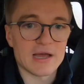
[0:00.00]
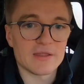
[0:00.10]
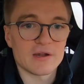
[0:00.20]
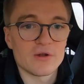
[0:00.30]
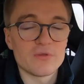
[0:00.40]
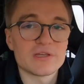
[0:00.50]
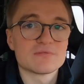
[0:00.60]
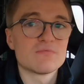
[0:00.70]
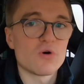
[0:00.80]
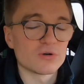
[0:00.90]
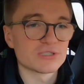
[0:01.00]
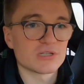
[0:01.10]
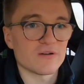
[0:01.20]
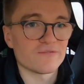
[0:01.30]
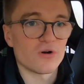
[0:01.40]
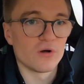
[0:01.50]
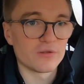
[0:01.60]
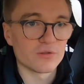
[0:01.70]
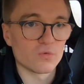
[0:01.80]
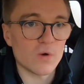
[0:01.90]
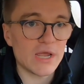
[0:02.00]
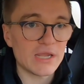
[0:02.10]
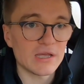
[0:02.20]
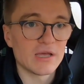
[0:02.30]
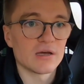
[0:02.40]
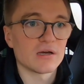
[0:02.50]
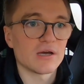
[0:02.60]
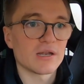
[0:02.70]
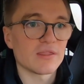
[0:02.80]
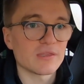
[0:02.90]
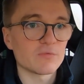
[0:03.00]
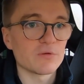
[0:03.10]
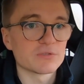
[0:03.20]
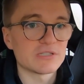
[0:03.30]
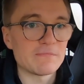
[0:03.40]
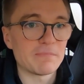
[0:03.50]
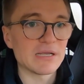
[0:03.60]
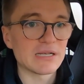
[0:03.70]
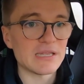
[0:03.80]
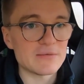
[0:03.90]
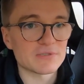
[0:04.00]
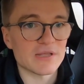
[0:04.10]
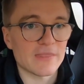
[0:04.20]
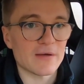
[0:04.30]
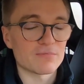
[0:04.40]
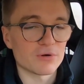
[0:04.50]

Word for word: and I know there's more stuff on the way, uh, and I think we will see big leaps in that